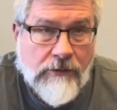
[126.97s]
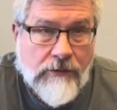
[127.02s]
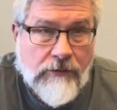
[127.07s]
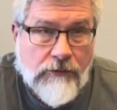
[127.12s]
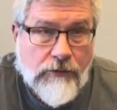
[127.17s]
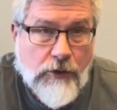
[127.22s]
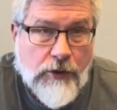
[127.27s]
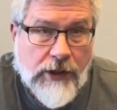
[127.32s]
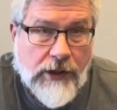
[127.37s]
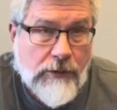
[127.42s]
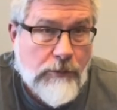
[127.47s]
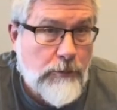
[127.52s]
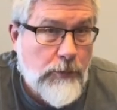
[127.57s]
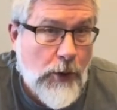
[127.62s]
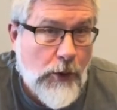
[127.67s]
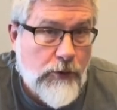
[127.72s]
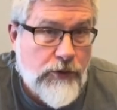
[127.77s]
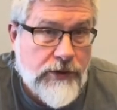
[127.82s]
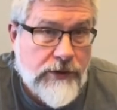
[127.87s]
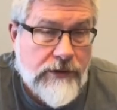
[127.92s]
You can
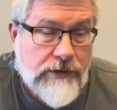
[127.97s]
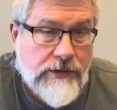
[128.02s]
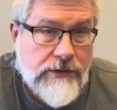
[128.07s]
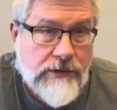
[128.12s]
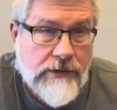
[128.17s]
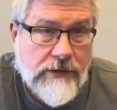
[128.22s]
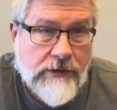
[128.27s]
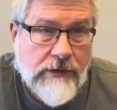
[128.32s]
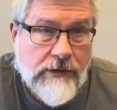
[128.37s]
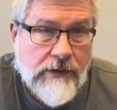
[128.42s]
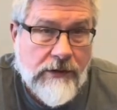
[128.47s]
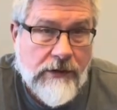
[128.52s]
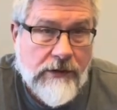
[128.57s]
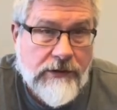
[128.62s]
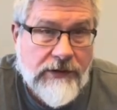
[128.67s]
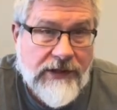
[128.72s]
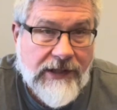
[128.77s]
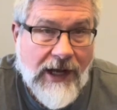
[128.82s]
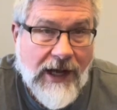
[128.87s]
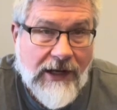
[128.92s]
purchase
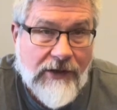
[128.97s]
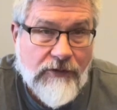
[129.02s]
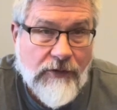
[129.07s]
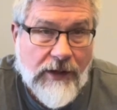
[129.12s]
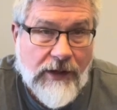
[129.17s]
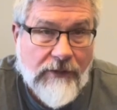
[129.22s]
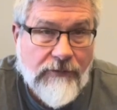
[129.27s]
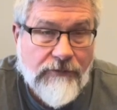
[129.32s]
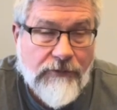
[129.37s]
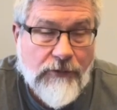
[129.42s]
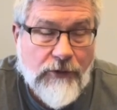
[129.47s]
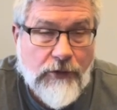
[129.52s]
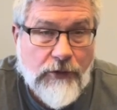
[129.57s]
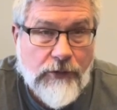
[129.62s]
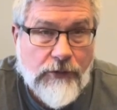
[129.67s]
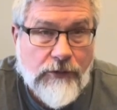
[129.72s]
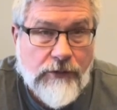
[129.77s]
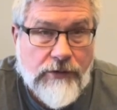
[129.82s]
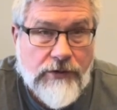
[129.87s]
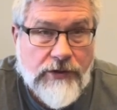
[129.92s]
dehydrated
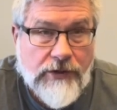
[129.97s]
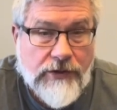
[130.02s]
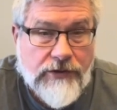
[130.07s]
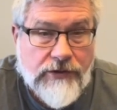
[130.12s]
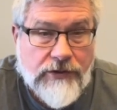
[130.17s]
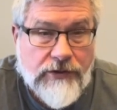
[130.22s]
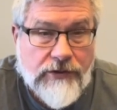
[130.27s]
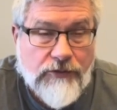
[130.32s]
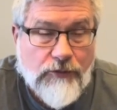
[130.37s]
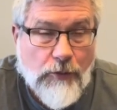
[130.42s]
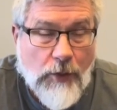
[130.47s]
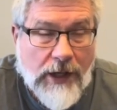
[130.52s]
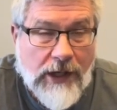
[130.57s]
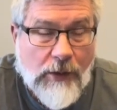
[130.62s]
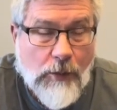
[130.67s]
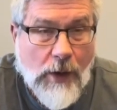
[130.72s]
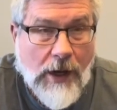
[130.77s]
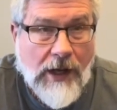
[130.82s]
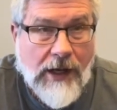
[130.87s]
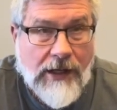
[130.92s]
food such as
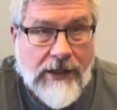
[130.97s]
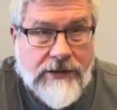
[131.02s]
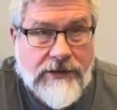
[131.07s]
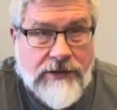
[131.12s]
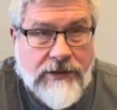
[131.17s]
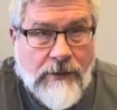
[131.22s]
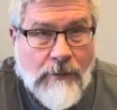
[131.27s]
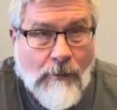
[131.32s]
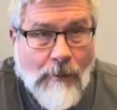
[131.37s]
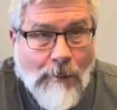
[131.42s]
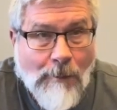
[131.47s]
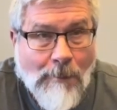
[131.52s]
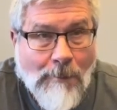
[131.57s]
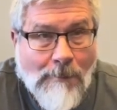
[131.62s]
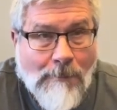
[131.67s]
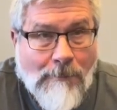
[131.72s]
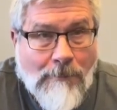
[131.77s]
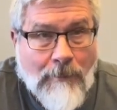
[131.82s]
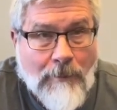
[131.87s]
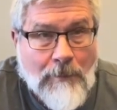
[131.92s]
ReadyWise,
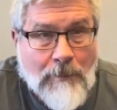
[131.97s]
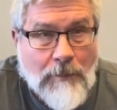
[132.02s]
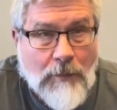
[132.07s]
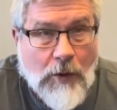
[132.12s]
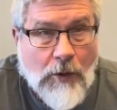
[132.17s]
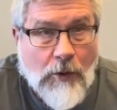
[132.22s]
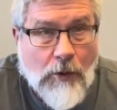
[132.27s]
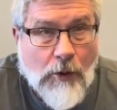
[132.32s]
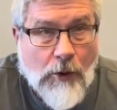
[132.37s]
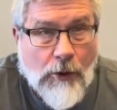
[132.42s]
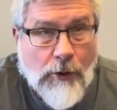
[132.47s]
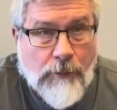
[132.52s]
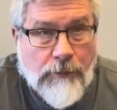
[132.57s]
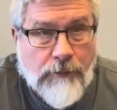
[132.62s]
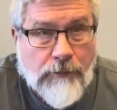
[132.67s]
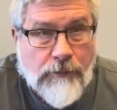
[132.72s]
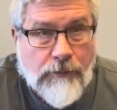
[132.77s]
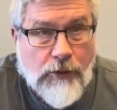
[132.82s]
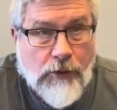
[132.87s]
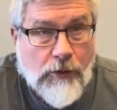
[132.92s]

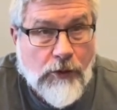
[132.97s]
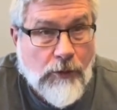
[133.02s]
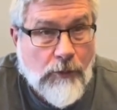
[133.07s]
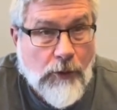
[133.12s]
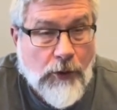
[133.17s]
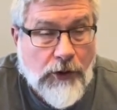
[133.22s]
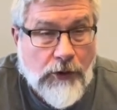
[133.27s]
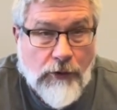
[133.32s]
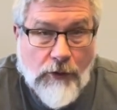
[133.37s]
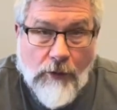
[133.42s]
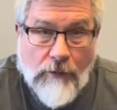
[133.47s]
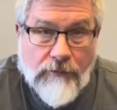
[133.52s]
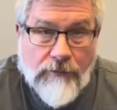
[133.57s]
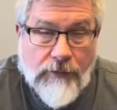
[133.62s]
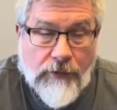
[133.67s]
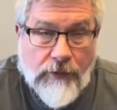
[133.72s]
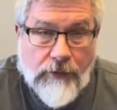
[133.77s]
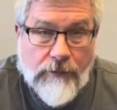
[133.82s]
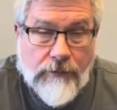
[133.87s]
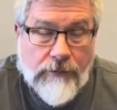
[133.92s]
or you're going to bring your own
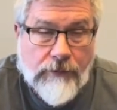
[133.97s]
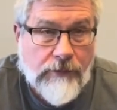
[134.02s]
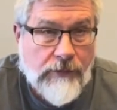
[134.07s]
food.